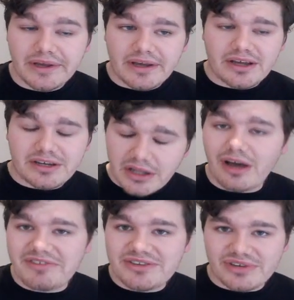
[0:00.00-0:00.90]
and a
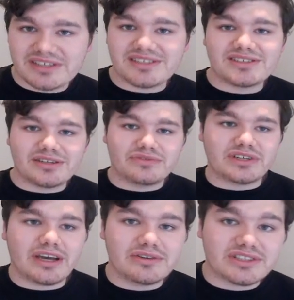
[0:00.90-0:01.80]
lot of interesting stuff to
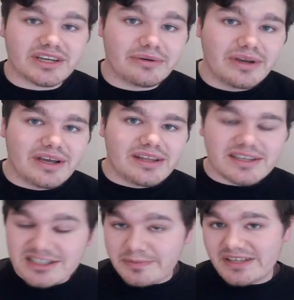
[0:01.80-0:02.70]
go. So
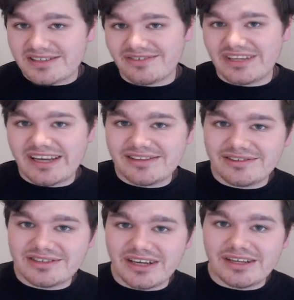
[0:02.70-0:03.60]
this has been Tom
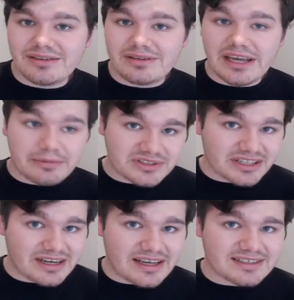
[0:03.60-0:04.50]
Daniels, and yeah, we'll
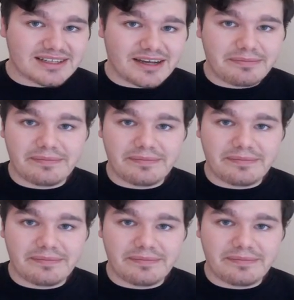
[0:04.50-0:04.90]
see you next time.